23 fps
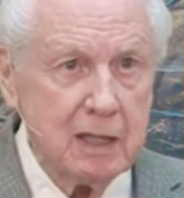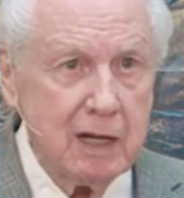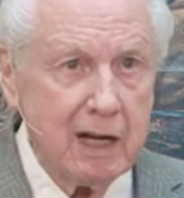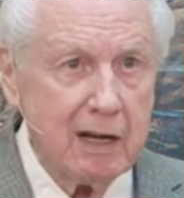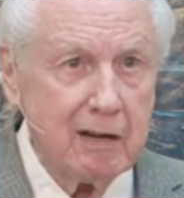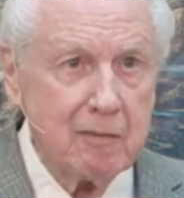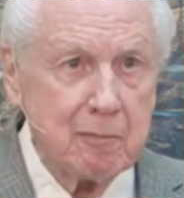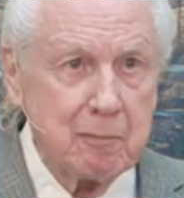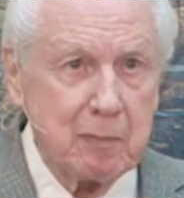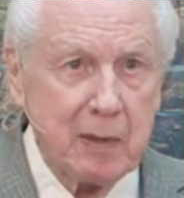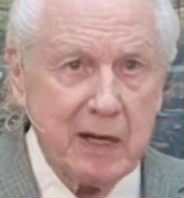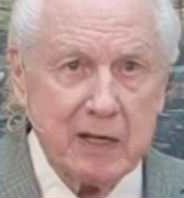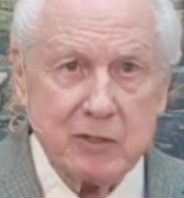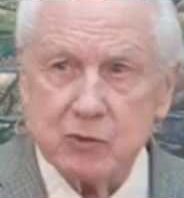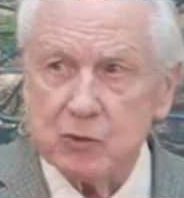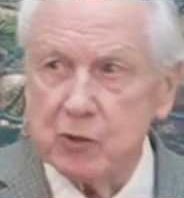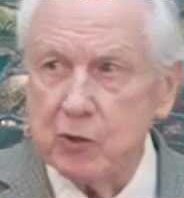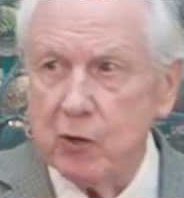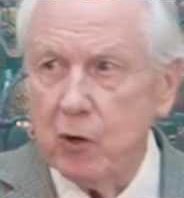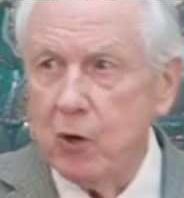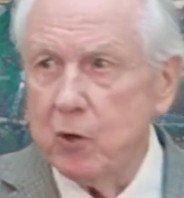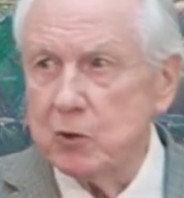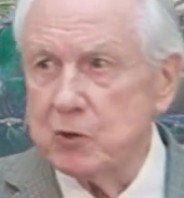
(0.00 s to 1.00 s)
I've
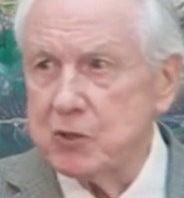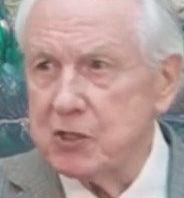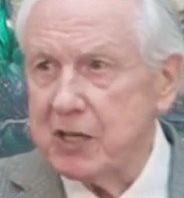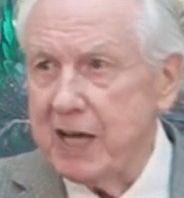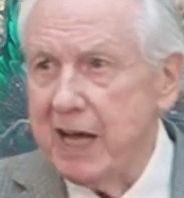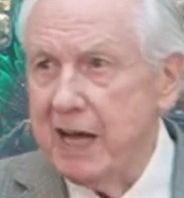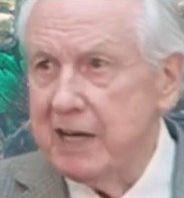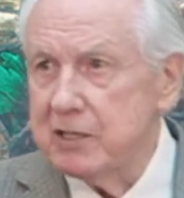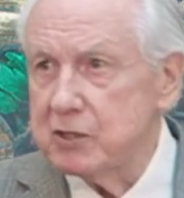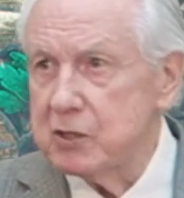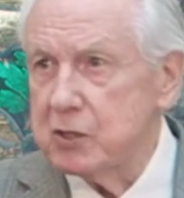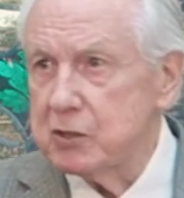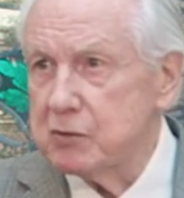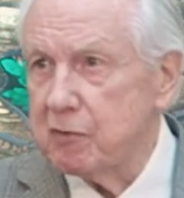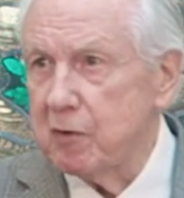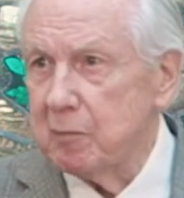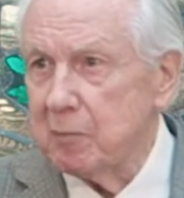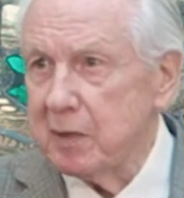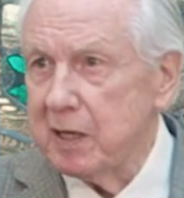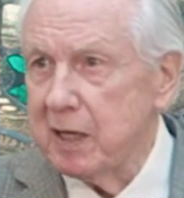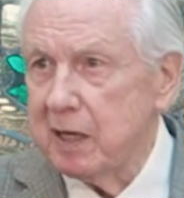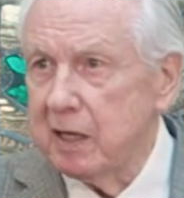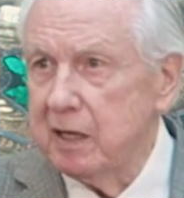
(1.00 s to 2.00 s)
pastored all sizes
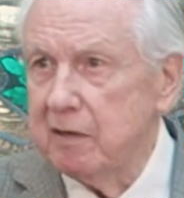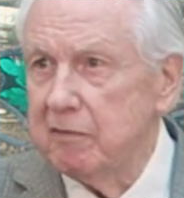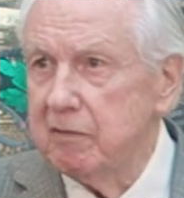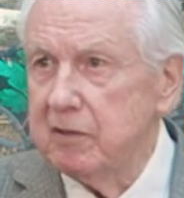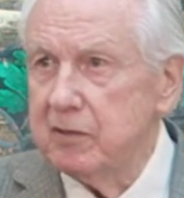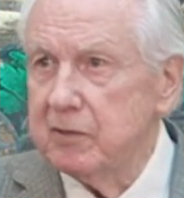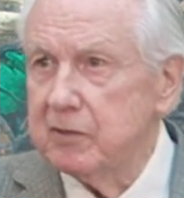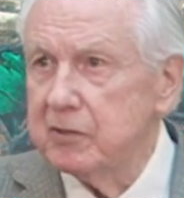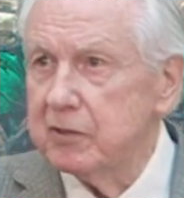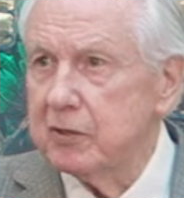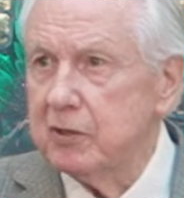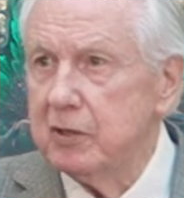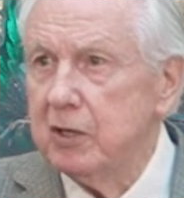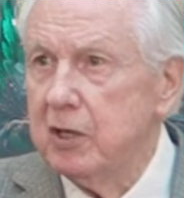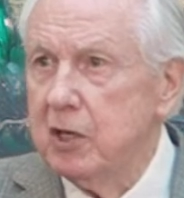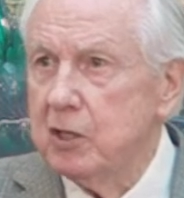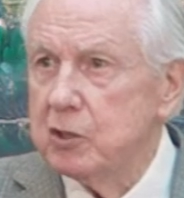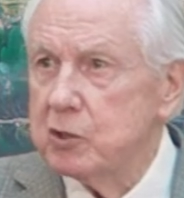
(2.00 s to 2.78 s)
from 11 to